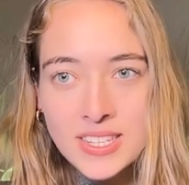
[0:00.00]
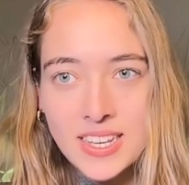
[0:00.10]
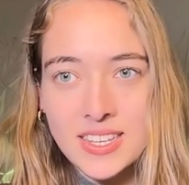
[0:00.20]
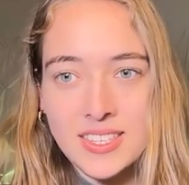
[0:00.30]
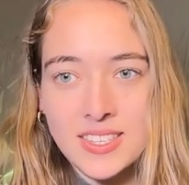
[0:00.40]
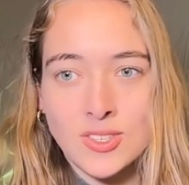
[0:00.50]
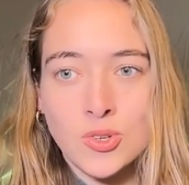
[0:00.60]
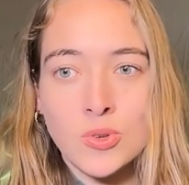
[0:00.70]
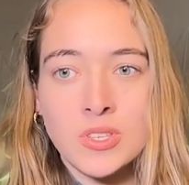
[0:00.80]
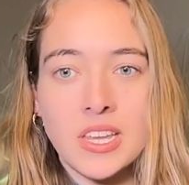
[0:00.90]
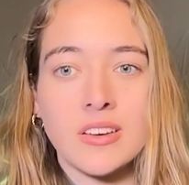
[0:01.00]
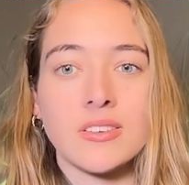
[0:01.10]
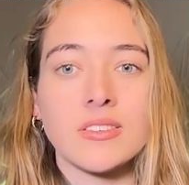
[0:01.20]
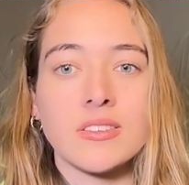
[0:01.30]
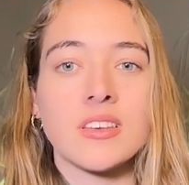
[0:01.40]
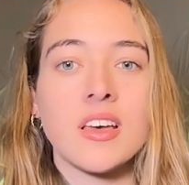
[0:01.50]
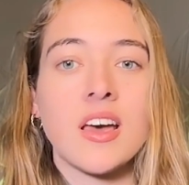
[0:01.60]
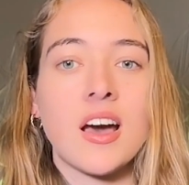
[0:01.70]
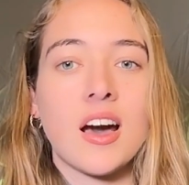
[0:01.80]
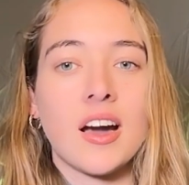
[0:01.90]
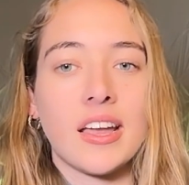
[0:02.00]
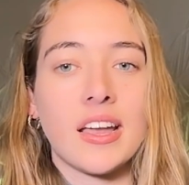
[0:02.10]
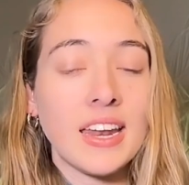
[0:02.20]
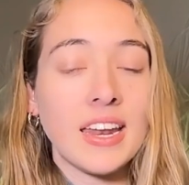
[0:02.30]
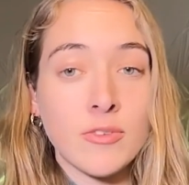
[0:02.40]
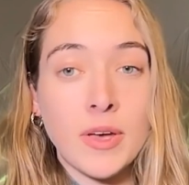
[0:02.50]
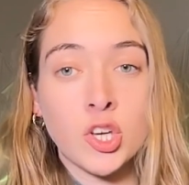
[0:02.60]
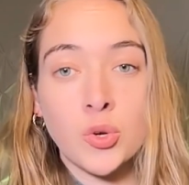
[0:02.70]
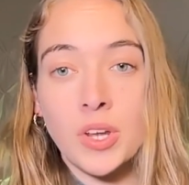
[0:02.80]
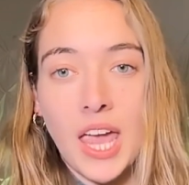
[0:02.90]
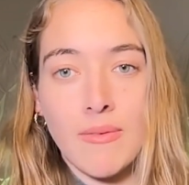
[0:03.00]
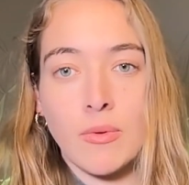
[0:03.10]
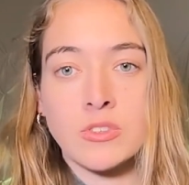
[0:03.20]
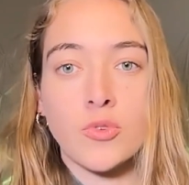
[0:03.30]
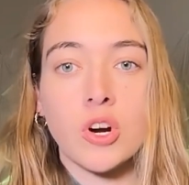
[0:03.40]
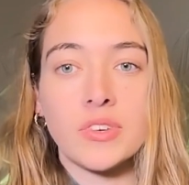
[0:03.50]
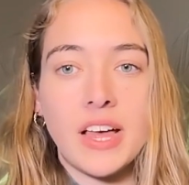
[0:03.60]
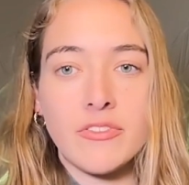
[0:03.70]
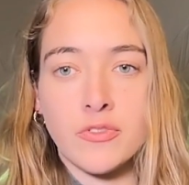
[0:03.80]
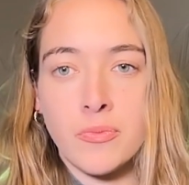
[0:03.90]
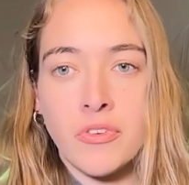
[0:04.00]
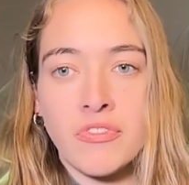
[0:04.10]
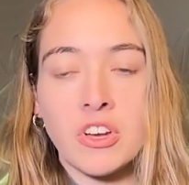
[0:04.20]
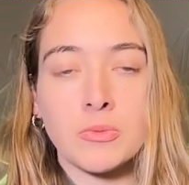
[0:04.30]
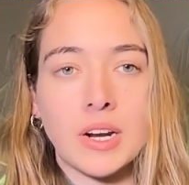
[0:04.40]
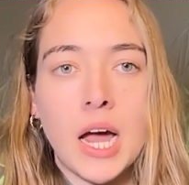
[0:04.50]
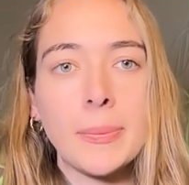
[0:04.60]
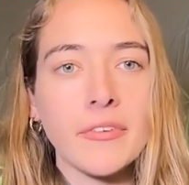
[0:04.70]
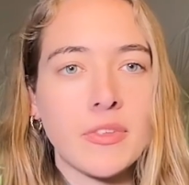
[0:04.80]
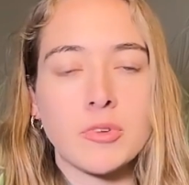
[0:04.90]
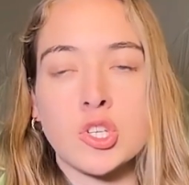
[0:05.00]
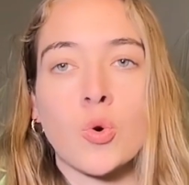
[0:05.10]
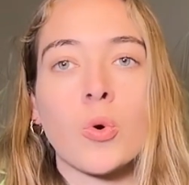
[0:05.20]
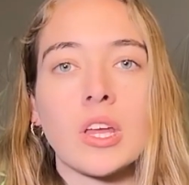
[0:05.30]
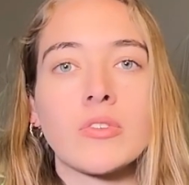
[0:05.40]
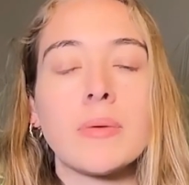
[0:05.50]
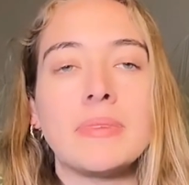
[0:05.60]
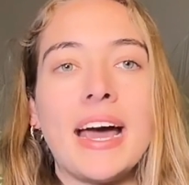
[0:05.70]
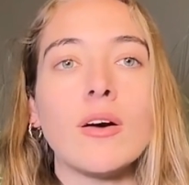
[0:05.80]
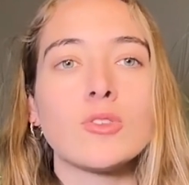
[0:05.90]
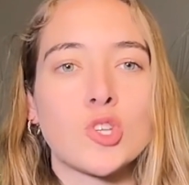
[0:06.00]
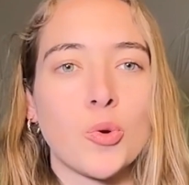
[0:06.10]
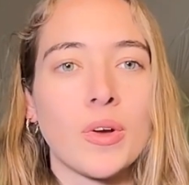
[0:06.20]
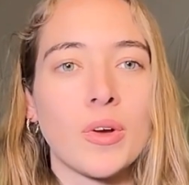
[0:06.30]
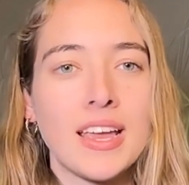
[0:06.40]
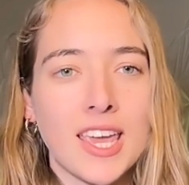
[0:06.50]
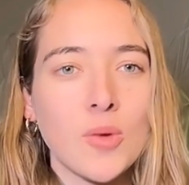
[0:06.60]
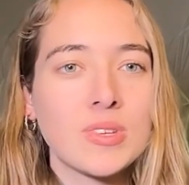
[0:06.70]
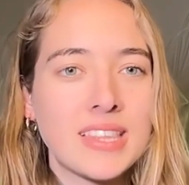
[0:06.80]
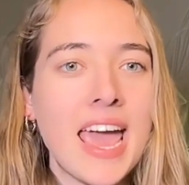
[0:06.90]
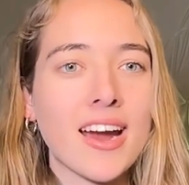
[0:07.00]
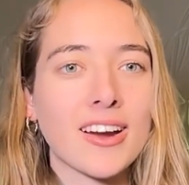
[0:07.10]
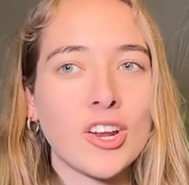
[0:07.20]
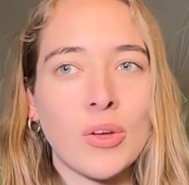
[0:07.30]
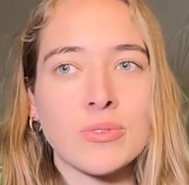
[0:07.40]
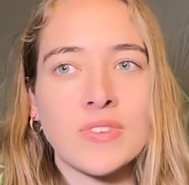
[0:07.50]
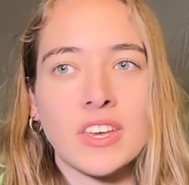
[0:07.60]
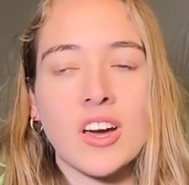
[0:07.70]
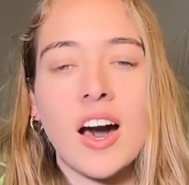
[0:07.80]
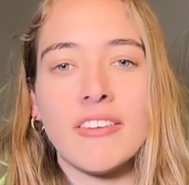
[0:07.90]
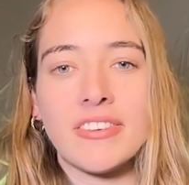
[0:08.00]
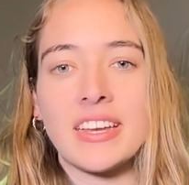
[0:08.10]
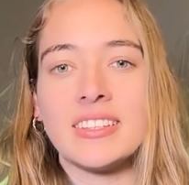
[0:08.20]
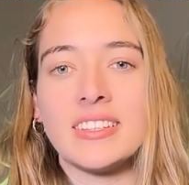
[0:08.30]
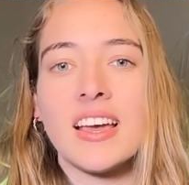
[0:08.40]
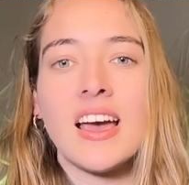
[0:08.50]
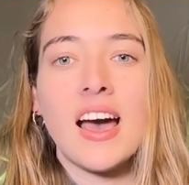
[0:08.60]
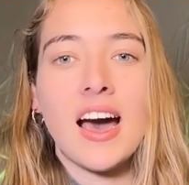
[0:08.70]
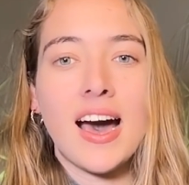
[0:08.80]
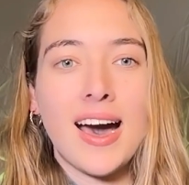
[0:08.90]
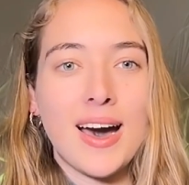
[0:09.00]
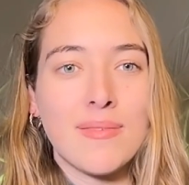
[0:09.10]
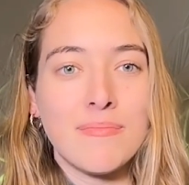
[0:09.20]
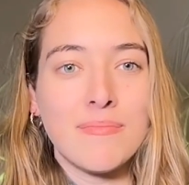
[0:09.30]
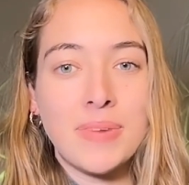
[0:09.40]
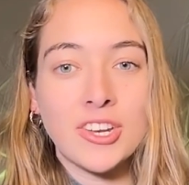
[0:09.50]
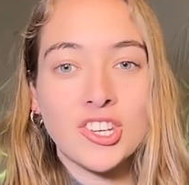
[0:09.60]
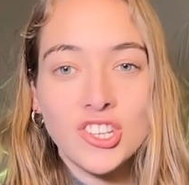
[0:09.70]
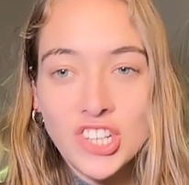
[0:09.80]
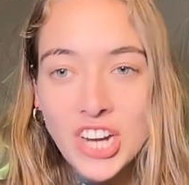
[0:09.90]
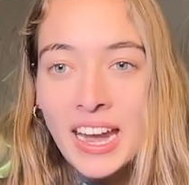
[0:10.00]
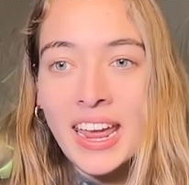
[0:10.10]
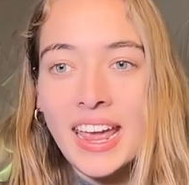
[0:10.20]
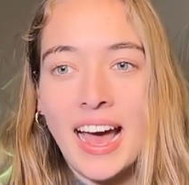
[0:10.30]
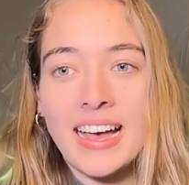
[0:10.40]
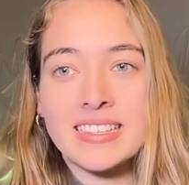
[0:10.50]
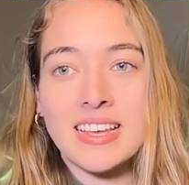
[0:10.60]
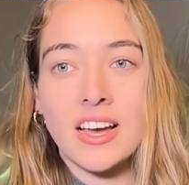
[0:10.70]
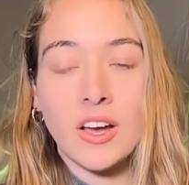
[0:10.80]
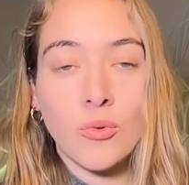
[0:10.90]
assists, 2 steals. He didn't have the best shooting game. He was 4 of 11 from the field, but a couple of them just totally rimmed out. So he was there. He was feeling confident. But JD has